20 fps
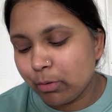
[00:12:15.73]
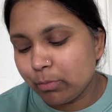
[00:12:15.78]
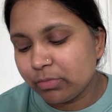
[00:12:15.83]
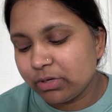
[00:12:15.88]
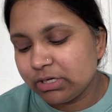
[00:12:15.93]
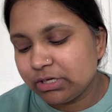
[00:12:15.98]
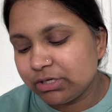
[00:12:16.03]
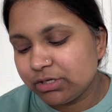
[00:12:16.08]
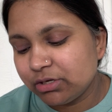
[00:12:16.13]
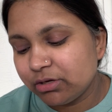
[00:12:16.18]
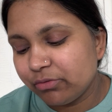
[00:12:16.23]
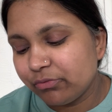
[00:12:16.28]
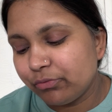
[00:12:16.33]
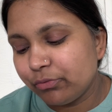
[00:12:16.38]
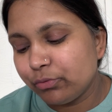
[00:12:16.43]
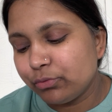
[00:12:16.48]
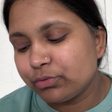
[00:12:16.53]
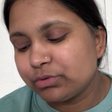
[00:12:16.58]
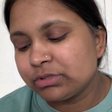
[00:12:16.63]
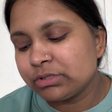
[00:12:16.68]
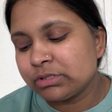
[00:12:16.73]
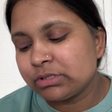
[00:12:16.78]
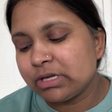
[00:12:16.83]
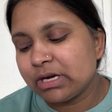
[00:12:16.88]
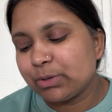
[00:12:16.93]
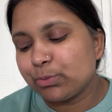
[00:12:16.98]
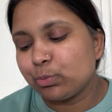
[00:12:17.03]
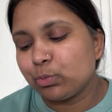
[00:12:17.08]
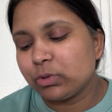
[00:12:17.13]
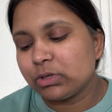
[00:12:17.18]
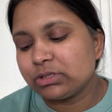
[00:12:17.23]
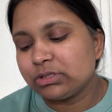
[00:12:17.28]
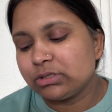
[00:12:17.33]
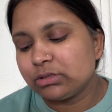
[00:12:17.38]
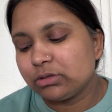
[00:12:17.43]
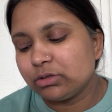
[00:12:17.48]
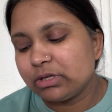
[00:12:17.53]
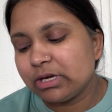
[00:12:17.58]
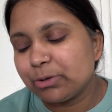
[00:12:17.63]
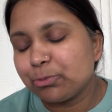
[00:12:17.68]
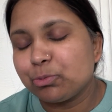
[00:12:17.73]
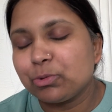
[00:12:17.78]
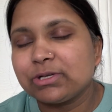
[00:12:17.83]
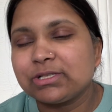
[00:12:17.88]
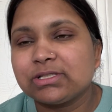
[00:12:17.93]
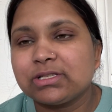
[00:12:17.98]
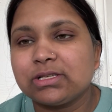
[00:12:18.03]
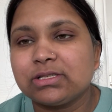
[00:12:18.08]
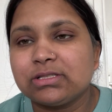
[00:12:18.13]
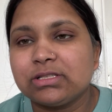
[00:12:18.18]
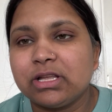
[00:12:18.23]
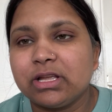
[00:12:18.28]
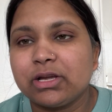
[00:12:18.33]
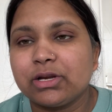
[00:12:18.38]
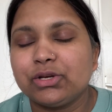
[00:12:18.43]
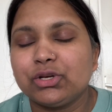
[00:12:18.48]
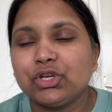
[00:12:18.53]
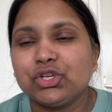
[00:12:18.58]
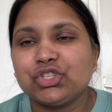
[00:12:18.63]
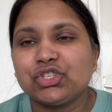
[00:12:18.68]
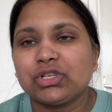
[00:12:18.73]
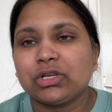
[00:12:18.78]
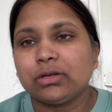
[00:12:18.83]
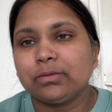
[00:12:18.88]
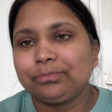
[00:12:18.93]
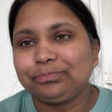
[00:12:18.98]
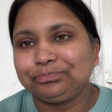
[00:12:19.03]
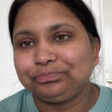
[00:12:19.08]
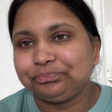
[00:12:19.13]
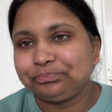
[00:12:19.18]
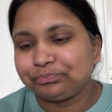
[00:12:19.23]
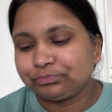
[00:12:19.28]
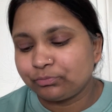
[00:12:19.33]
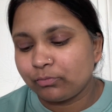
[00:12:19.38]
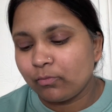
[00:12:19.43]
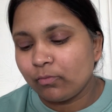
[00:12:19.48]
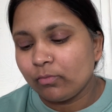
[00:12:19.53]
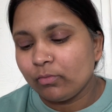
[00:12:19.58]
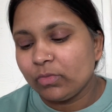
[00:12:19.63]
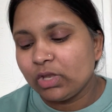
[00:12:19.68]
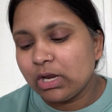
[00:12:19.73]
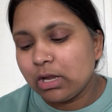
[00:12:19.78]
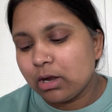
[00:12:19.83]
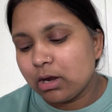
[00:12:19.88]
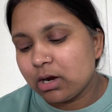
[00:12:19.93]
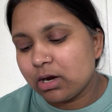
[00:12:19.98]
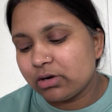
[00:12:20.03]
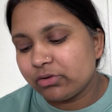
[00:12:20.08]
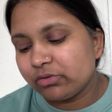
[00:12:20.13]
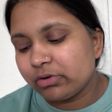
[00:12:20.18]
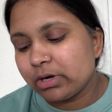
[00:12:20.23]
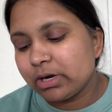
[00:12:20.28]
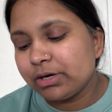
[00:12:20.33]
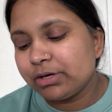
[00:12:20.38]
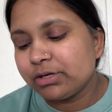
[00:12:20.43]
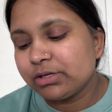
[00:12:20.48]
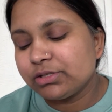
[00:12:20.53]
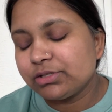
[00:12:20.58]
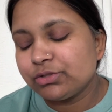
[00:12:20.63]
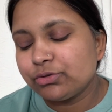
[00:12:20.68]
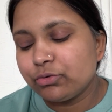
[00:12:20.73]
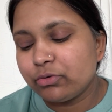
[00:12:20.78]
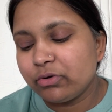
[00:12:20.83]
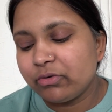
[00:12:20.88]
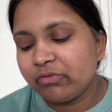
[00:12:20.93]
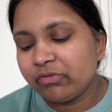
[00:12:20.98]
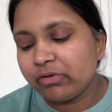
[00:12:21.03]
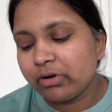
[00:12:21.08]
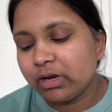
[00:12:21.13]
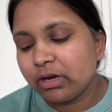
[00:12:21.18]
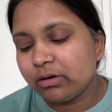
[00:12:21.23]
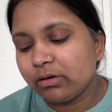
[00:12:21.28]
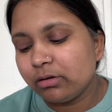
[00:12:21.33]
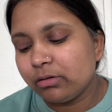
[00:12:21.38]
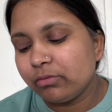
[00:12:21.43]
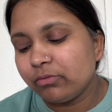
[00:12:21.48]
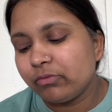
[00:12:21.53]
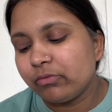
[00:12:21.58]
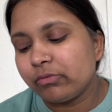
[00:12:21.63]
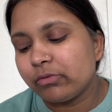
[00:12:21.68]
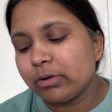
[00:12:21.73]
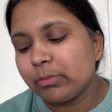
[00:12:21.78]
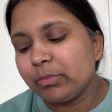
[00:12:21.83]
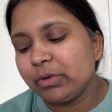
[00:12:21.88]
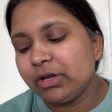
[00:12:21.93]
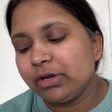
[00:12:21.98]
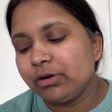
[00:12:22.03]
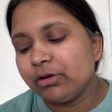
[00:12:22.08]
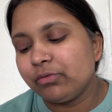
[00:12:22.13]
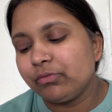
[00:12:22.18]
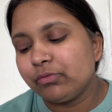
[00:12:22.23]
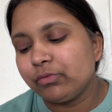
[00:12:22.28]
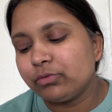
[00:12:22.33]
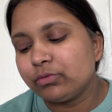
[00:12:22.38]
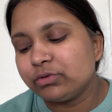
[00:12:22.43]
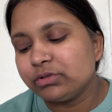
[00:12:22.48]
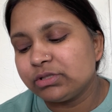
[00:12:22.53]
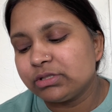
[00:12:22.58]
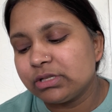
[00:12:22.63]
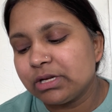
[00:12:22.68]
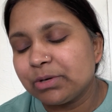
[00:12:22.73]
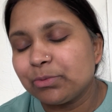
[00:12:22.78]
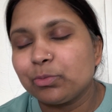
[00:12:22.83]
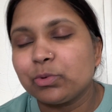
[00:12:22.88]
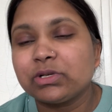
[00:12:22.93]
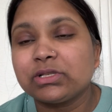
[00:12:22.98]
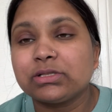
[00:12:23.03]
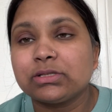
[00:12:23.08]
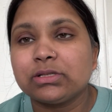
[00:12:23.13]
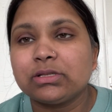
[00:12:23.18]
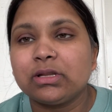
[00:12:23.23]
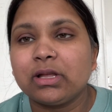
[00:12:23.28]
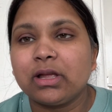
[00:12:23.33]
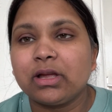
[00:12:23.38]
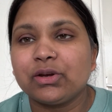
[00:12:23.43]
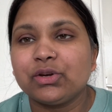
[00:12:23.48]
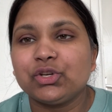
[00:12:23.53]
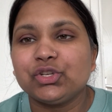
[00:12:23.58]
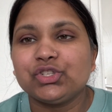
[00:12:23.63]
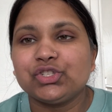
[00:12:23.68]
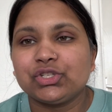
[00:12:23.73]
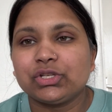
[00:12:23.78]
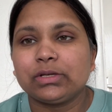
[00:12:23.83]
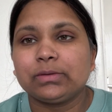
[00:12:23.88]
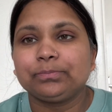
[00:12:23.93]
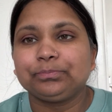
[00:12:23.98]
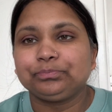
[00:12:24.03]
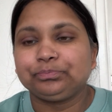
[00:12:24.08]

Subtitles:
eating foods that worsens the condition. Arthritis to refrain from eating foods that worsen the condition.